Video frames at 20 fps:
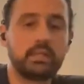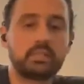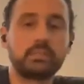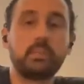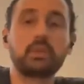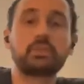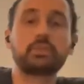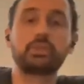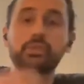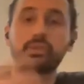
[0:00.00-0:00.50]
get
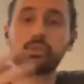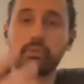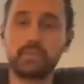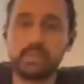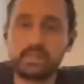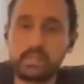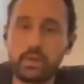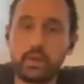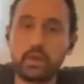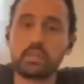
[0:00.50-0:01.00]
as much
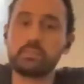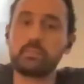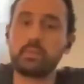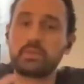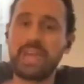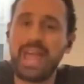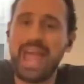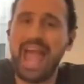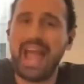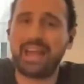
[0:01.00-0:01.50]
surface area, as
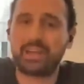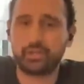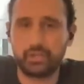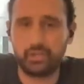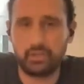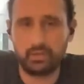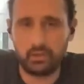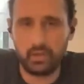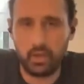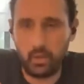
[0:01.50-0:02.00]
much
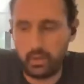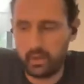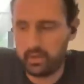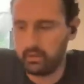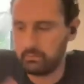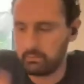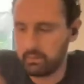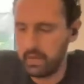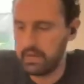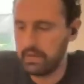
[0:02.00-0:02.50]
action
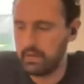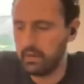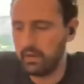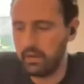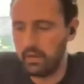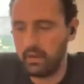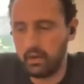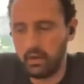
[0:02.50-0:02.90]
going, right,